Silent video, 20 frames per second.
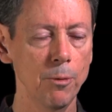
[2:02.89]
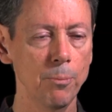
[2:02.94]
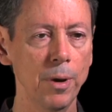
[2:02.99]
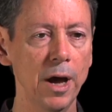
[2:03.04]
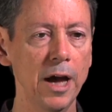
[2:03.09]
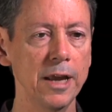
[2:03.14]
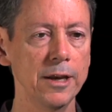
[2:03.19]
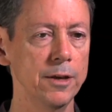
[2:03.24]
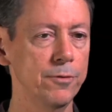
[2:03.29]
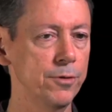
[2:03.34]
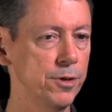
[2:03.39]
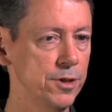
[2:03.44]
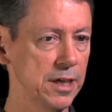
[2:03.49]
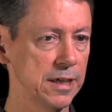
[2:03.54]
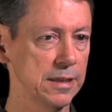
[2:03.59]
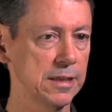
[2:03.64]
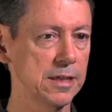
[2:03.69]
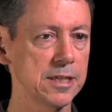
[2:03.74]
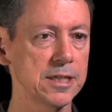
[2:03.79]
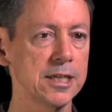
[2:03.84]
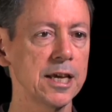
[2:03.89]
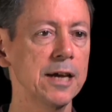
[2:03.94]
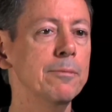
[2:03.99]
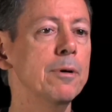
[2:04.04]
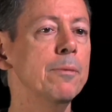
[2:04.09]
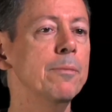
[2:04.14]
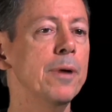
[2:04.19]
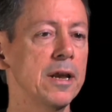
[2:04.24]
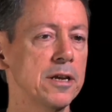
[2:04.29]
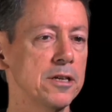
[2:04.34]
But if you take the
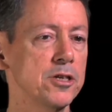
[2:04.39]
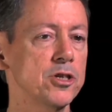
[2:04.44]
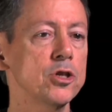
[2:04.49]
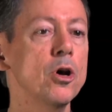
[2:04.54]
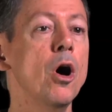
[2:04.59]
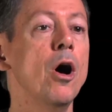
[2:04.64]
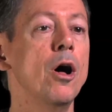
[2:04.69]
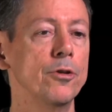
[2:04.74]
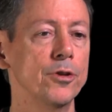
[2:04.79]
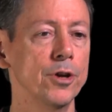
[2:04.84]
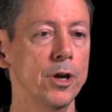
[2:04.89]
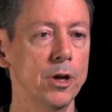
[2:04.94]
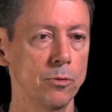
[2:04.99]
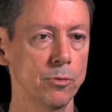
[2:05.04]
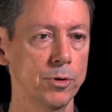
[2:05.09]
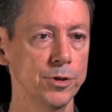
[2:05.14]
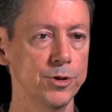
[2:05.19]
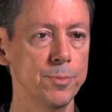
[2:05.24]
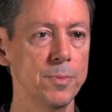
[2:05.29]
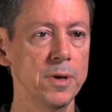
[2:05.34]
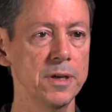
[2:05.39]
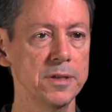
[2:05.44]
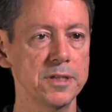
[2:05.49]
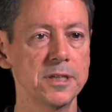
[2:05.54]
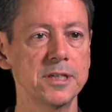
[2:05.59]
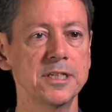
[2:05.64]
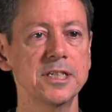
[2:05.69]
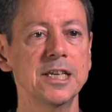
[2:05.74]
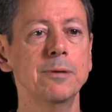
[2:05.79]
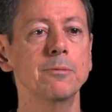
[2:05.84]
same amount of salt, which means
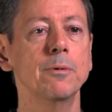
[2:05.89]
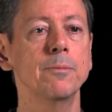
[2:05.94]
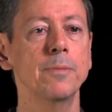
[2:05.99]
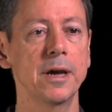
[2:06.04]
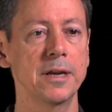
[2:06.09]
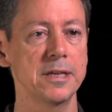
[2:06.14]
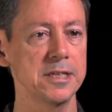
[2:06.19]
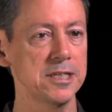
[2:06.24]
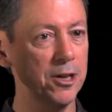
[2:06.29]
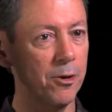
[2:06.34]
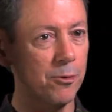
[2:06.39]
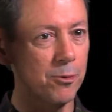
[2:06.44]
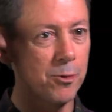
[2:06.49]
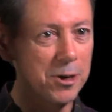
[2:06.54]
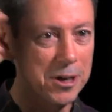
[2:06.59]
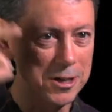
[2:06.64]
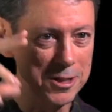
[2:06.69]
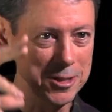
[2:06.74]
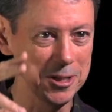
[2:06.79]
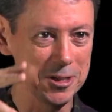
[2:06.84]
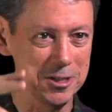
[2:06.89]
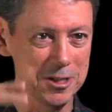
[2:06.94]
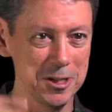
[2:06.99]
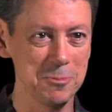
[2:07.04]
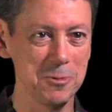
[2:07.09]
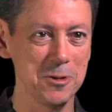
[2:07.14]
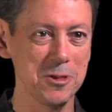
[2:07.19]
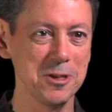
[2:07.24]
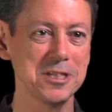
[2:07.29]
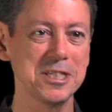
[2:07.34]
the same amount of
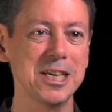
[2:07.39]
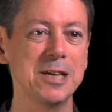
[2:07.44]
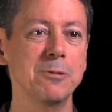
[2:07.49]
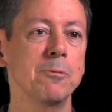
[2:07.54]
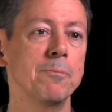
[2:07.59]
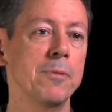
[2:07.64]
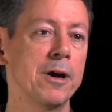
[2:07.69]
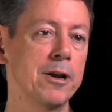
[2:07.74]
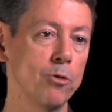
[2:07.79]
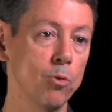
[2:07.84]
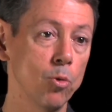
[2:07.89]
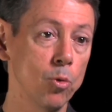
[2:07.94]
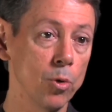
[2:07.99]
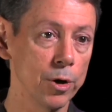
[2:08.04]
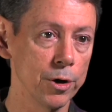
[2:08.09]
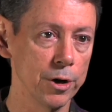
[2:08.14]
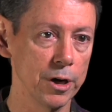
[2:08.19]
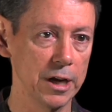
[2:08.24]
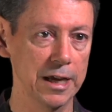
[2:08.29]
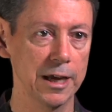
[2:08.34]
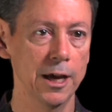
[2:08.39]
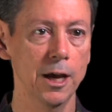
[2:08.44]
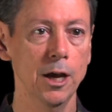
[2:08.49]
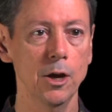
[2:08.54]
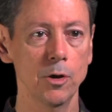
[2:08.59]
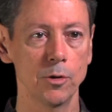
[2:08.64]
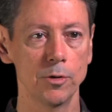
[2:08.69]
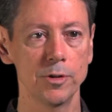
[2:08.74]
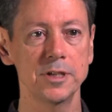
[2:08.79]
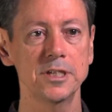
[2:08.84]
self-criticism or the same amount of worry
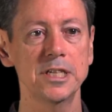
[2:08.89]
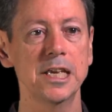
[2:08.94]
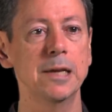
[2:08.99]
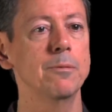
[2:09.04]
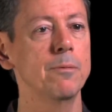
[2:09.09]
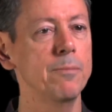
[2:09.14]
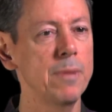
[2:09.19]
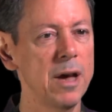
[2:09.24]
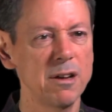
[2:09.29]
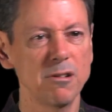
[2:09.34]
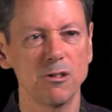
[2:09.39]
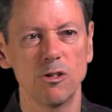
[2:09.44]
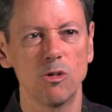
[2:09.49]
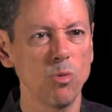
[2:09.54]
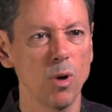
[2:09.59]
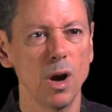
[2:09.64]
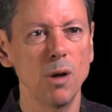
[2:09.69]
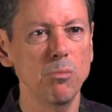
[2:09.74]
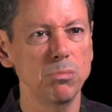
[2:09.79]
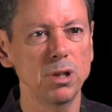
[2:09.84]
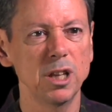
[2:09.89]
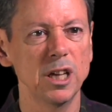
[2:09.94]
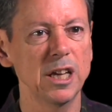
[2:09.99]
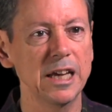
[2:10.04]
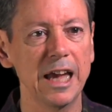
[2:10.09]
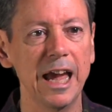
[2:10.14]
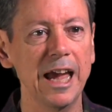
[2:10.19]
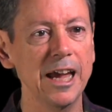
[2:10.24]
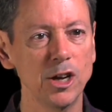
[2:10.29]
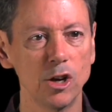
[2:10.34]
or the same amount of
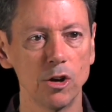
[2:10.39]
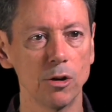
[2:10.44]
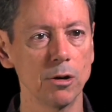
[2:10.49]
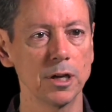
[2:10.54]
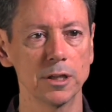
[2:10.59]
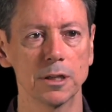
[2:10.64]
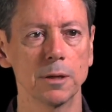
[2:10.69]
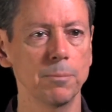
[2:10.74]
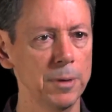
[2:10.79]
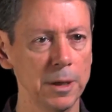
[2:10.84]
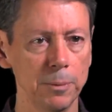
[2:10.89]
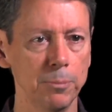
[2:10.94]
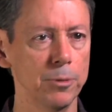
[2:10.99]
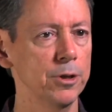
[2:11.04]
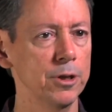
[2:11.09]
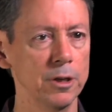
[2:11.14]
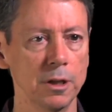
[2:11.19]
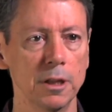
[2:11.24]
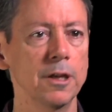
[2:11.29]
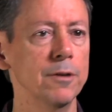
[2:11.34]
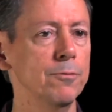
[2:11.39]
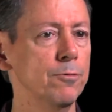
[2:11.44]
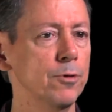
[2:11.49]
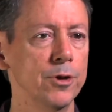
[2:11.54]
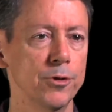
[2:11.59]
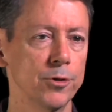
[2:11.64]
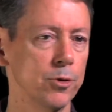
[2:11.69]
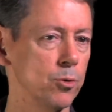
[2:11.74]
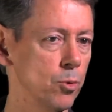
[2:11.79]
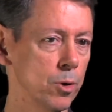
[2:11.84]
grumbling anger at the people you live
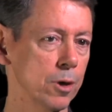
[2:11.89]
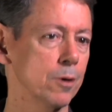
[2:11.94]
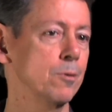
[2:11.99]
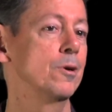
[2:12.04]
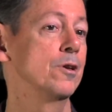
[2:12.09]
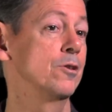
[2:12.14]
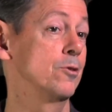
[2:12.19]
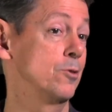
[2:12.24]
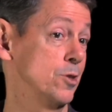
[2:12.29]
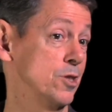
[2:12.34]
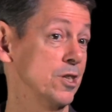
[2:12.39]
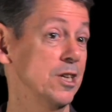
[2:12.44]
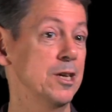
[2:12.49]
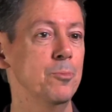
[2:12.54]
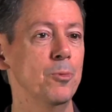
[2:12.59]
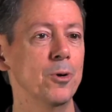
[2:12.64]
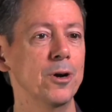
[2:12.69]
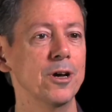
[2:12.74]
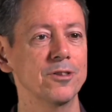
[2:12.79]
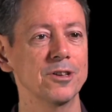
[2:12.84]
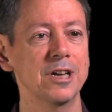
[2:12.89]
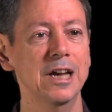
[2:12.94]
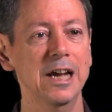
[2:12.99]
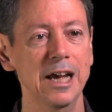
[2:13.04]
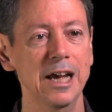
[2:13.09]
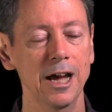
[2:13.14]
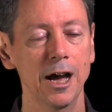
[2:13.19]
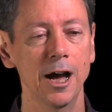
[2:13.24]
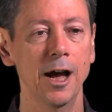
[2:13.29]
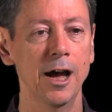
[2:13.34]
with or work with or sleep with,
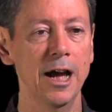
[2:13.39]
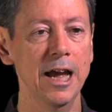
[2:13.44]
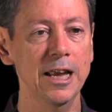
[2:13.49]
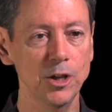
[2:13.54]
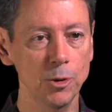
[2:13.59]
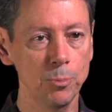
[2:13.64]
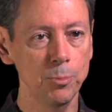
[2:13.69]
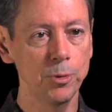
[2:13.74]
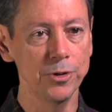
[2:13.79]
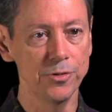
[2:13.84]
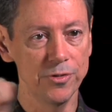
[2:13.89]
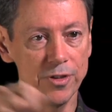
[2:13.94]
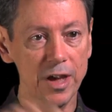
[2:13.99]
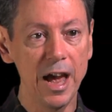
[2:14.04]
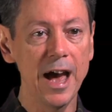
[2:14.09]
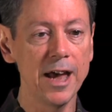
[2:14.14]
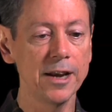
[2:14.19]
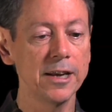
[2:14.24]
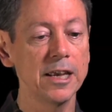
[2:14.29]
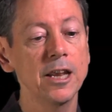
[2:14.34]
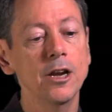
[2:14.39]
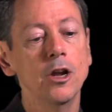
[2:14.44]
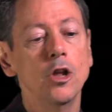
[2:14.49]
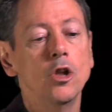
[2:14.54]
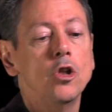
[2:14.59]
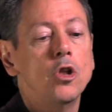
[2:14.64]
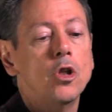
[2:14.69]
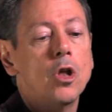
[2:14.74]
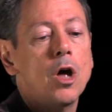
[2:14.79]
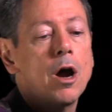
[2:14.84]
and you put that in a
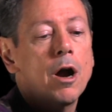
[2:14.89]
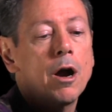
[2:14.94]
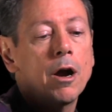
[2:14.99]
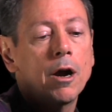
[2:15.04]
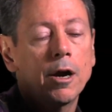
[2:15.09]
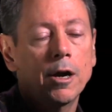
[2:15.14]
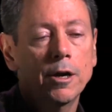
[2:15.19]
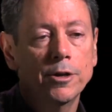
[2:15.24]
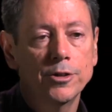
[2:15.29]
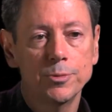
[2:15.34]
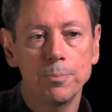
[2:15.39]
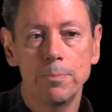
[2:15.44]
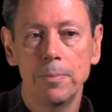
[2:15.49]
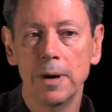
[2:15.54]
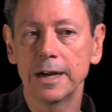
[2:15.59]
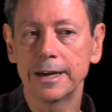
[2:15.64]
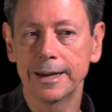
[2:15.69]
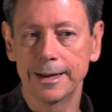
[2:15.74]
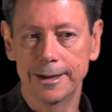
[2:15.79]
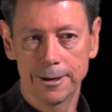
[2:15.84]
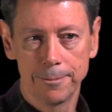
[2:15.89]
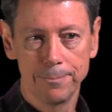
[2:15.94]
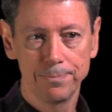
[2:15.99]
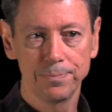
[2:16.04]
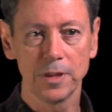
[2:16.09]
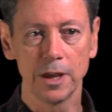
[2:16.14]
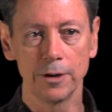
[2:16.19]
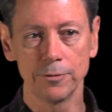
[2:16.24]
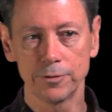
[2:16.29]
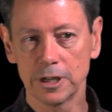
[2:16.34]
large bucket
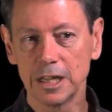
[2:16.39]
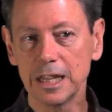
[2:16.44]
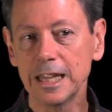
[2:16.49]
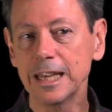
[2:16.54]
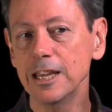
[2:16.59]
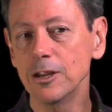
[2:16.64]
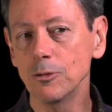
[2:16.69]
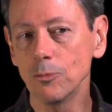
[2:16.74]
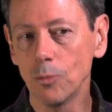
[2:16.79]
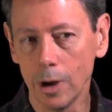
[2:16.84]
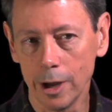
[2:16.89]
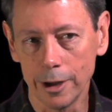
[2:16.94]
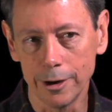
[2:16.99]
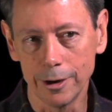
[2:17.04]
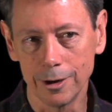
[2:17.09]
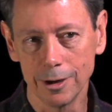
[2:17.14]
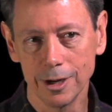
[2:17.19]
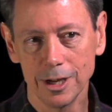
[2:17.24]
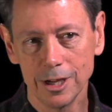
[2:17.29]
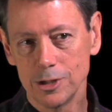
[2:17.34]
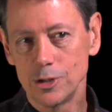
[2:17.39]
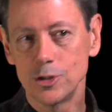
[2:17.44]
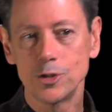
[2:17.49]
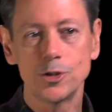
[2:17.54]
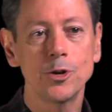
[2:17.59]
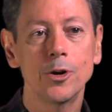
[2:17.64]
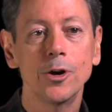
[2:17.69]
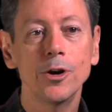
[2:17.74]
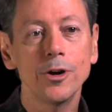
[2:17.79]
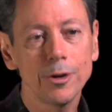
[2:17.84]
of clean water,
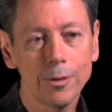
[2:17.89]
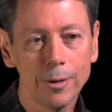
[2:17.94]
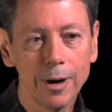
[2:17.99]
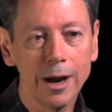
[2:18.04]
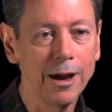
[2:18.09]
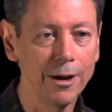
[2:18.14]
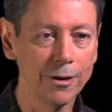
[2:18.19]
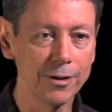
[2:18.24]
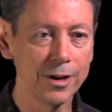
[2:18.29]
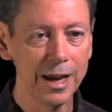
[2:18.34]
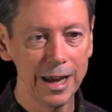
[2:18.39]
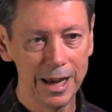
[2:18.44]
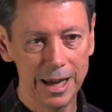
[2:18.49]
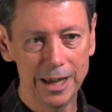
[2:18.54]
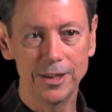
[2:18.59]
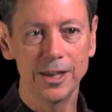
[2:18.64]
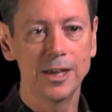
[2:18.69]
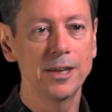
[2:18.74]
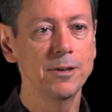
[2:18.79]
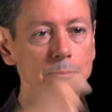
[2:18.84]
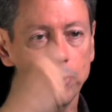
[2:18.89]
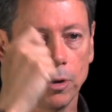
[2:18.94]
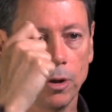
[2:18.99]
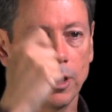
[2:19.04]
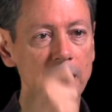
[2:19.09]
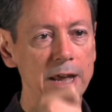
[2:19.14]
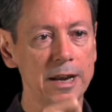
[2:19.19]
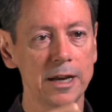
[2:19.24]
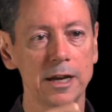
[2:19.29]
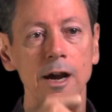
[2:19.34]
stir it around, and then
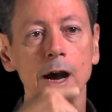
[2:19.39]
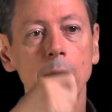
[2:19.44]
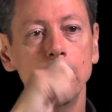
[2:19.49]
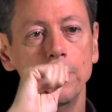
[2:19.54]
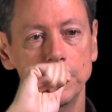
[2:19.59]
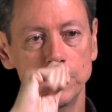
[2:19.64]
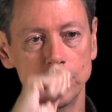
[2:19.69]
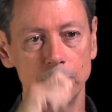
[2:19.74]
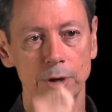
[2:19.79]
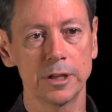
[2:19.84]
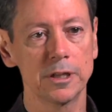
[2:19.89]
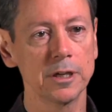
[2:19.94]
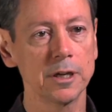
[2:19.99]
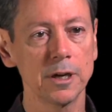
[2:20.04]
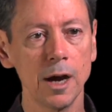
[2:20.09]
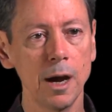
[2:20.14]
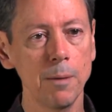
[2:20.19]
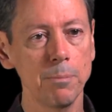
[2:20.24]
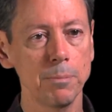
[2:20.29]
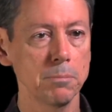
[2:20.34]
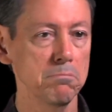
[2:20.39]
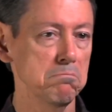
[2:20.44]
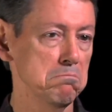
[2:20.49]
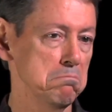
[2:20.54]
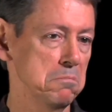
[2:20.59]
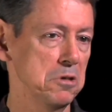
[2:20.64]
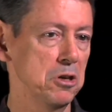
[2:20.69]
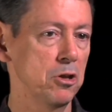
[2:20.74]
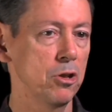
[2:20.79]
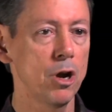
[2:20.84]
pull out a cup and drink the cup,
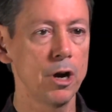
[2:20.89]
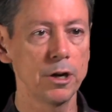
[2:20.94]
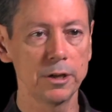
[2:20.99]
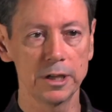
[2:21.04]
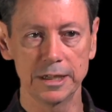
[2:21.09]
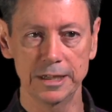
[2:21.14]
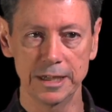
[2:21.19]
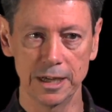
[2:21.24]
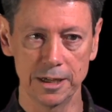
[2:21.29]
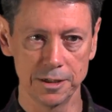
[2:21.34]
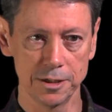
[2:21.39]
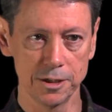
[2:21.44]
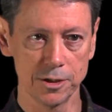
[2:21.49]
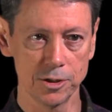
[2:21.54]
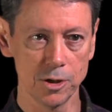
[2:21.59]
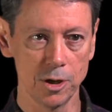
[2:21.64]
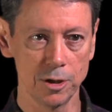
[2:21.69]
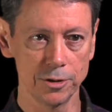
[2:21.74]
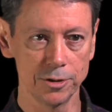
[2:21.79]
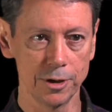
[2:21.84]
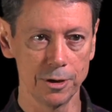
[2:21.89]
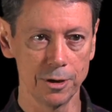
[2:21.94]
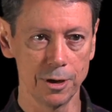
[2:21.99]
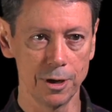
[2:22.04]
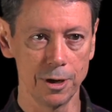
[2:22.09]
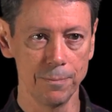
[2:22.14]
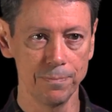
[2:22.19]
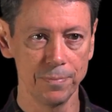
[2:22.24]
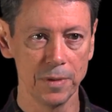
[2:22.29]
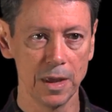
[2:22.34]
you'll hardly taste the salt at
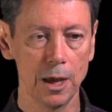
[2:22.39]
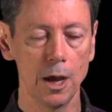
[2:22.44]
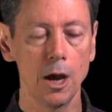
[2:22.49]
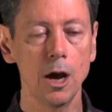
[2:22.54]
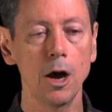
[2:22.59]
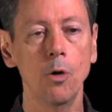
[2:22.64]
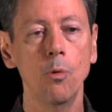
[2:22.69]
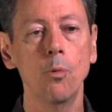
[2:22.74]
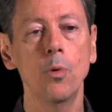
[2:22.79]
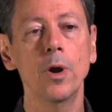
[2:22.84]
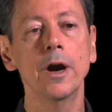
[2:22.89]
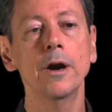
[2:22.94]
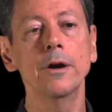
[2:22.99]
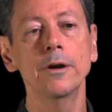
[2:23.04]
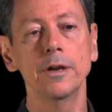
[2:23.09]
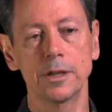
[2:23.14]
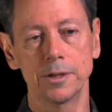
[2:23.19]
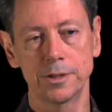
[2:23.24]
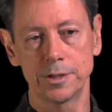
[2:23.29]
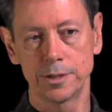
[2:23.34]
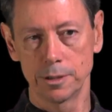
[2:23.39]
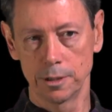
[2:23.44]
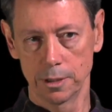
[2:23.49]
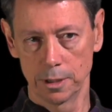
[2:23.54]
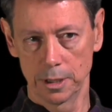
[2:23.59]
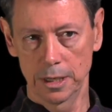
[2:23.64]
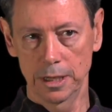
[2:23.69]
all. Awareness,